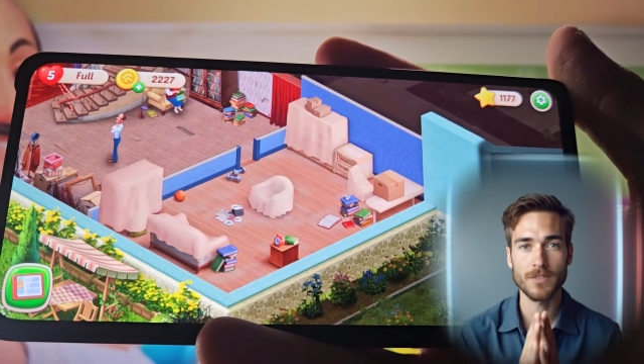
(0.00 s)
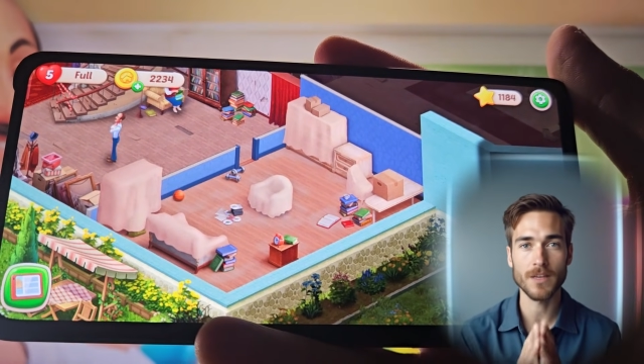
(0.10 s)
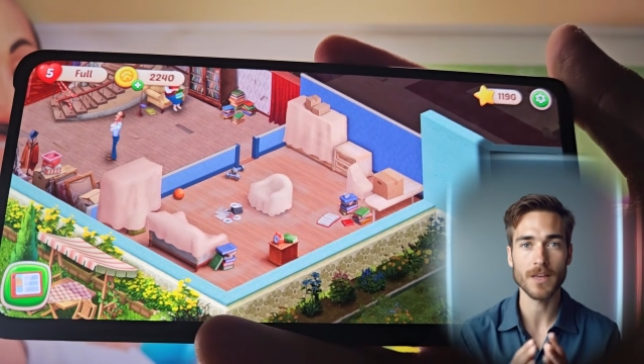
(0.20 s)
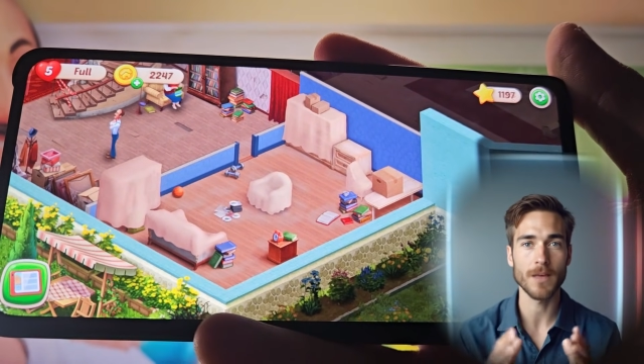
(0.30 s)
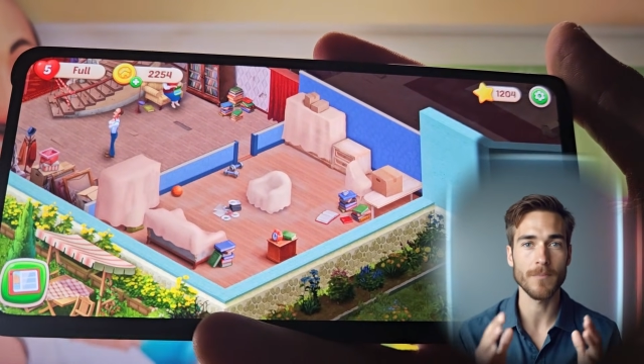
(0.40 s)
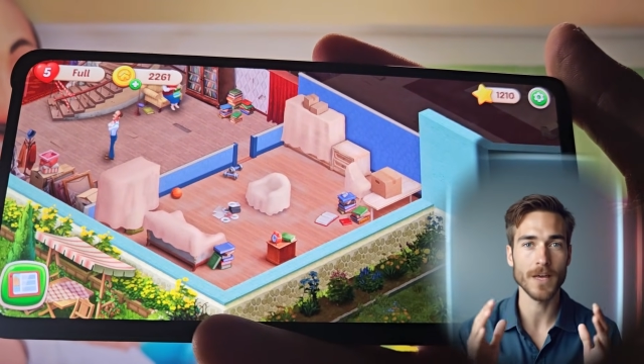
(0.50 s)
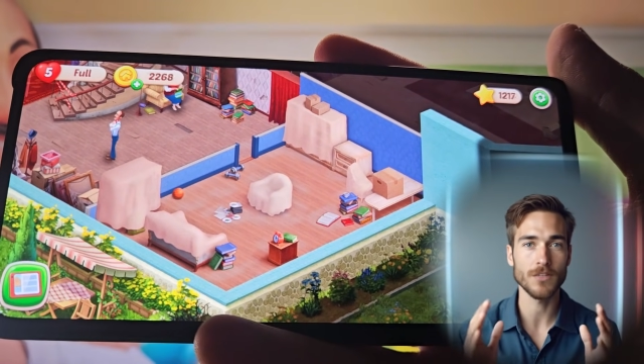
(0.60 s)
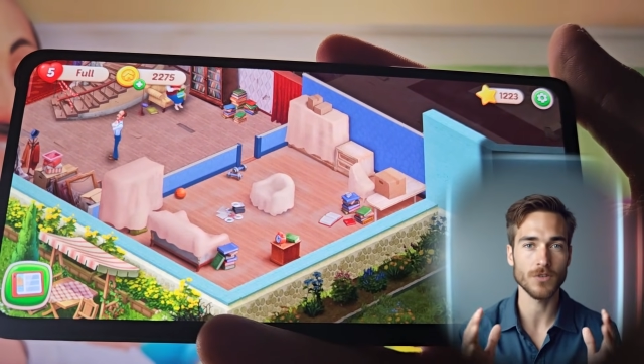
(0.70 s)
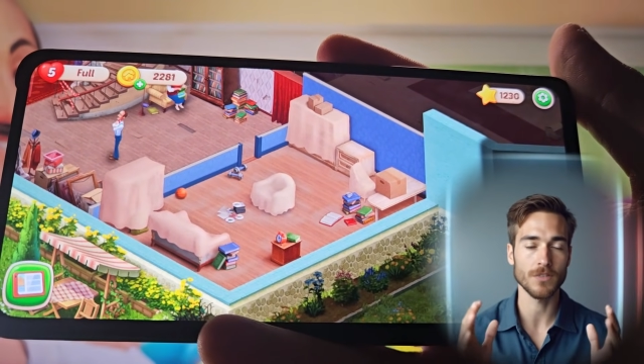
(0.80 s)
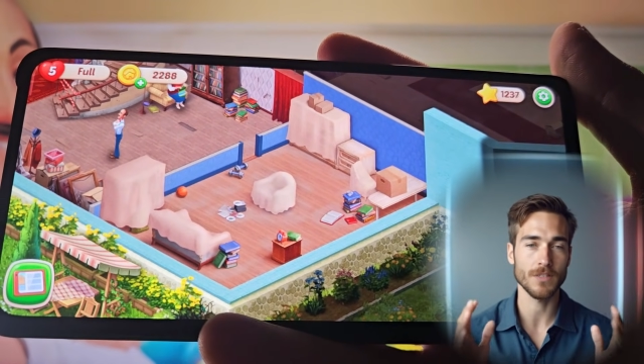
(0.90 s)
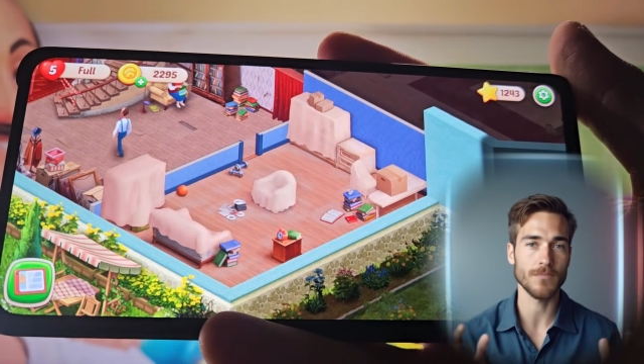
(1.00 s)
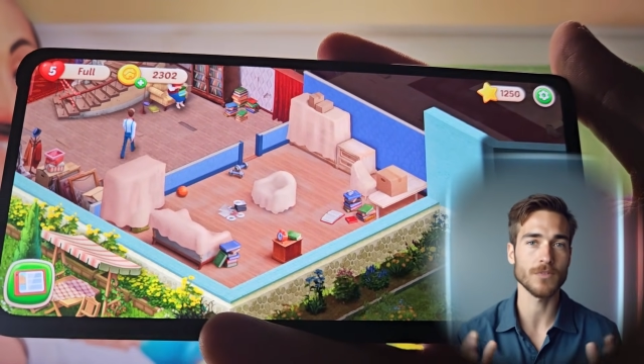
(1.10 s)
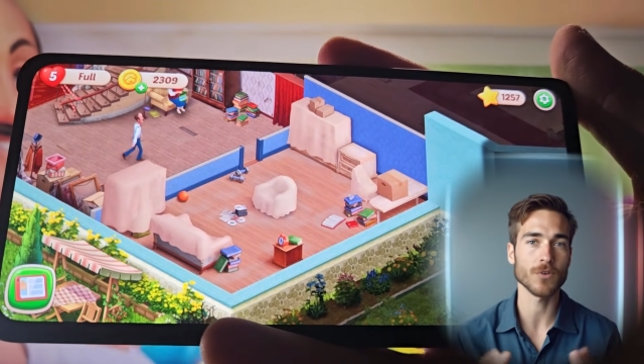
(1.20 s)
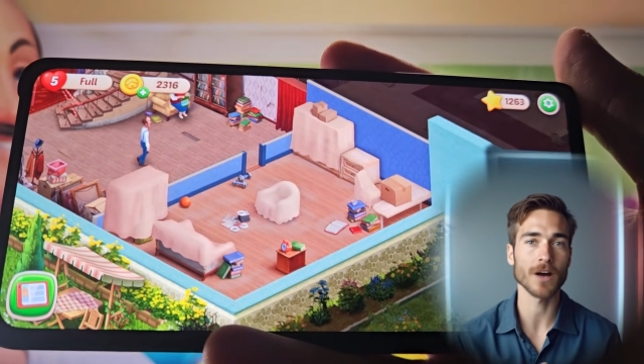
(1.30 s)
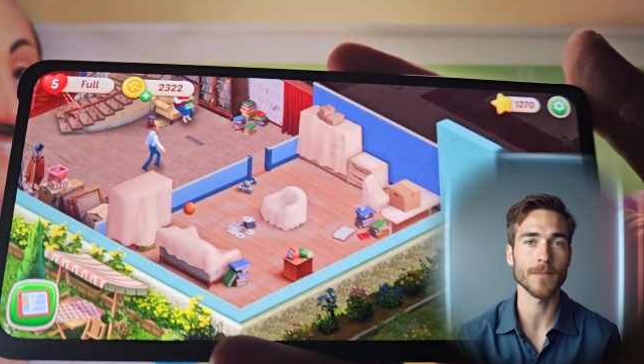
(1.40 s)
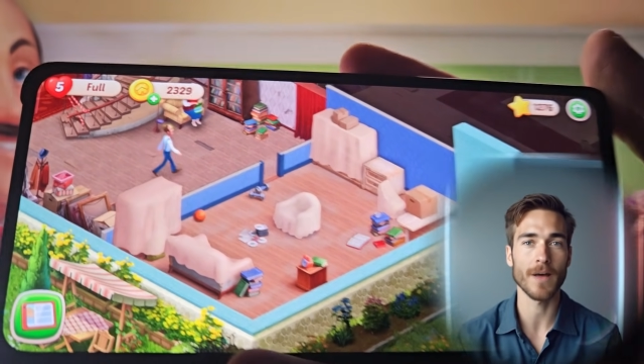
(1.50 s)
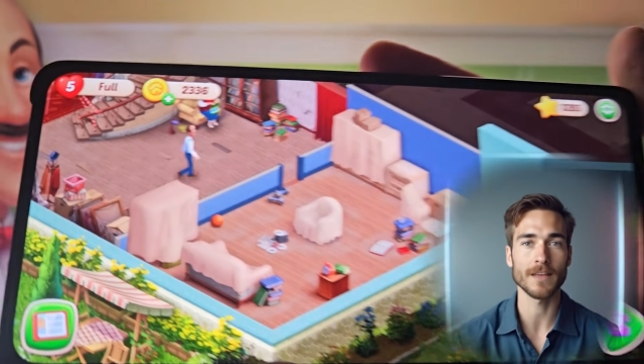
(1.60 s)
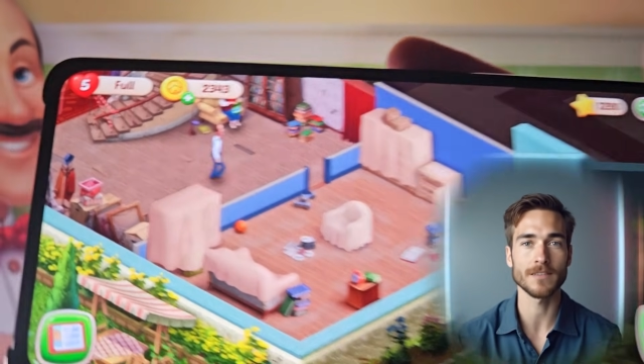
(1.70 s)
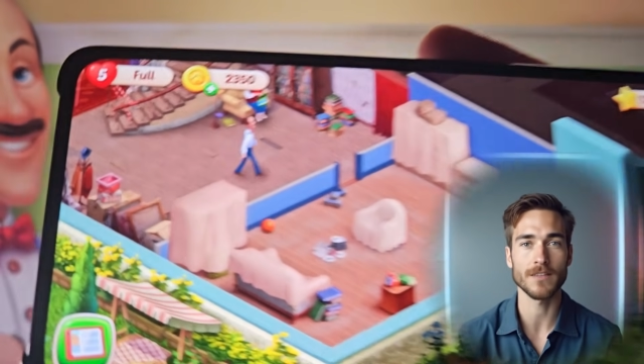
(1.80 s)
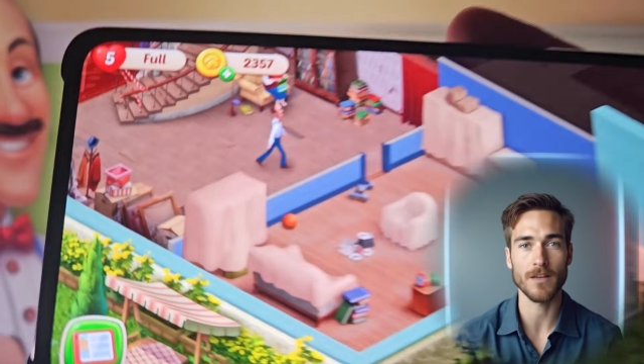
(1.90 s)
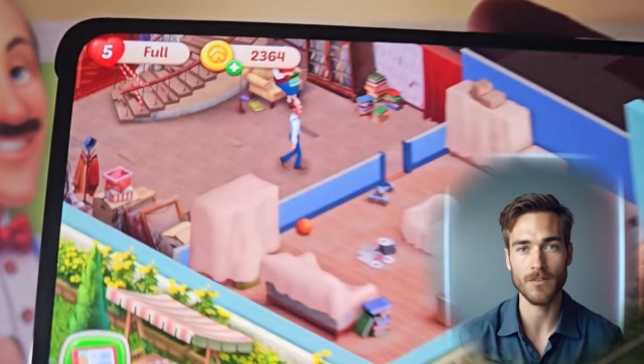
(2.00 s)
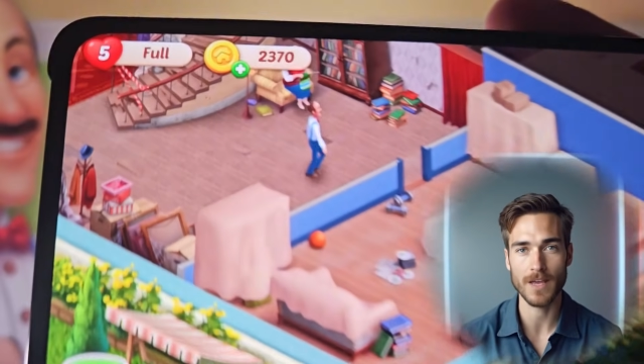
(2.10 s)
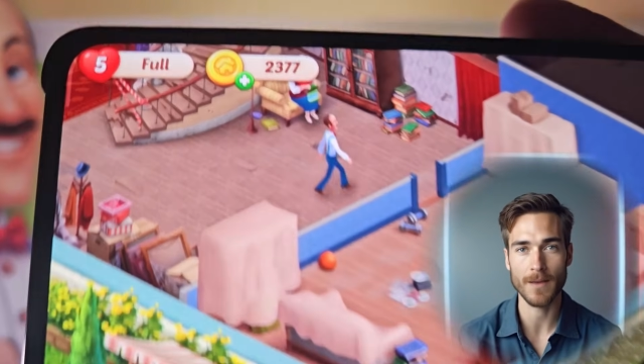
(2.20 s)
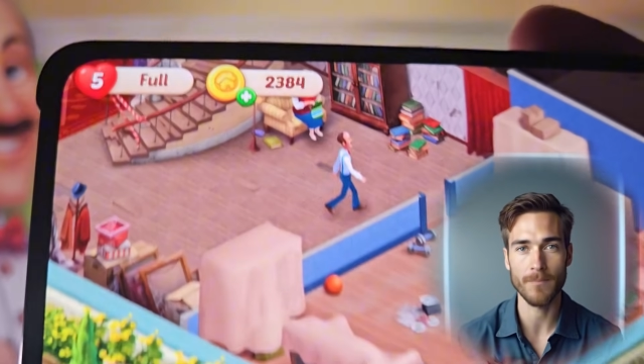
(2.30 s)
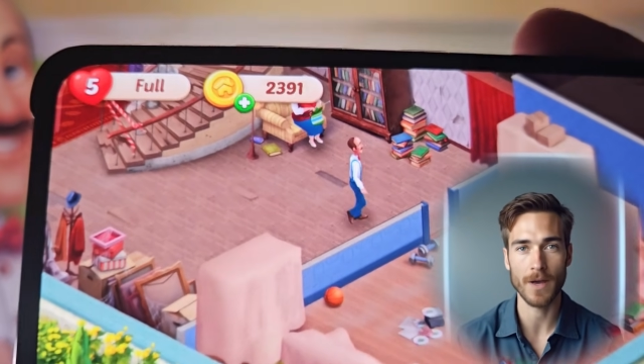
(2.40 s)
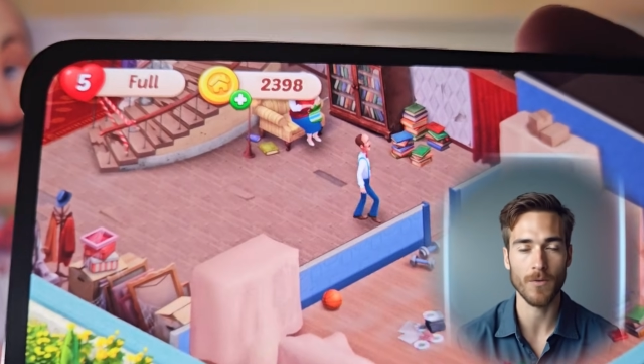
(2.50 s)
Make sure to subscribe and turn on that bell